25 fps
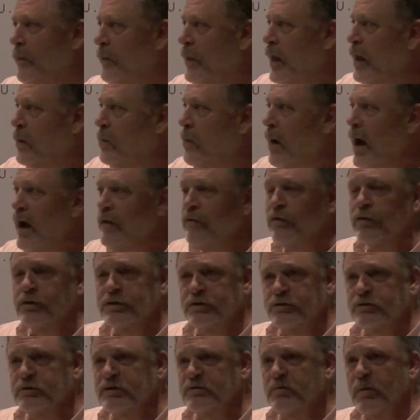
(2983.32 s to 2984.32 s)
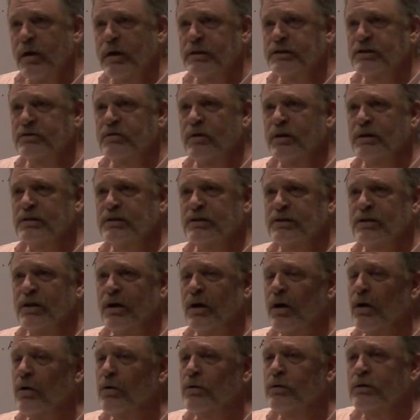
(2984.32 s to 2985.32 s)
And my first response was,
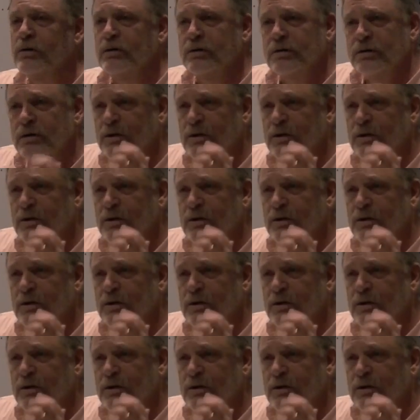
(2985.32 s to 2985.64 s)
oh,